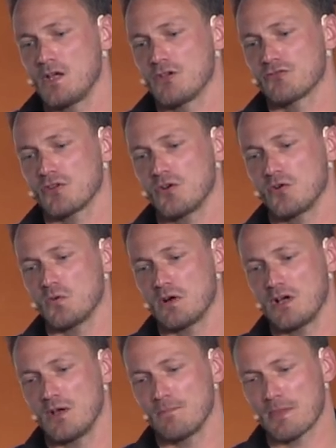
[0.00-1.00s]

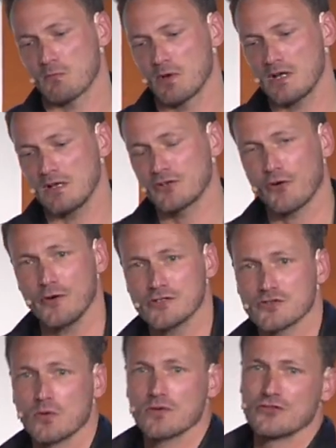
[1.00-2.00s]
So what I'll encourage
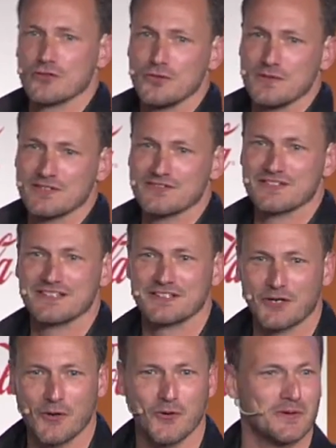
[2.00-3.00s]
you all to do is
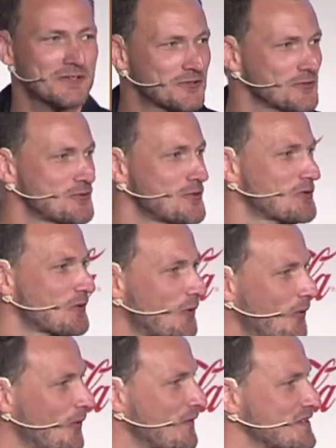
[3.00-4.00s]
go and do
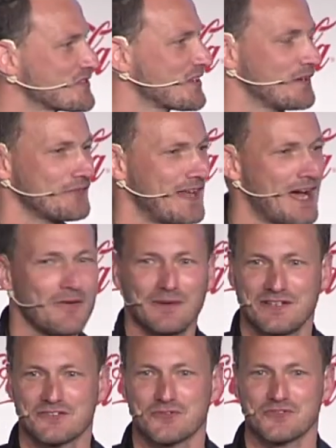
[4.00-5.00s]
all of this stuff now, and
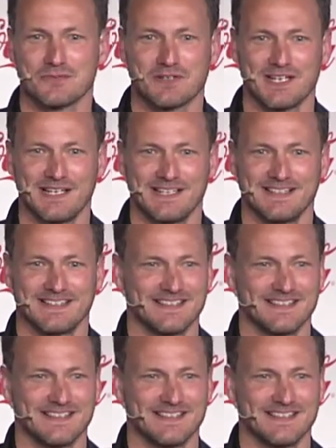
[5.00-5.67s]
let's do some killing.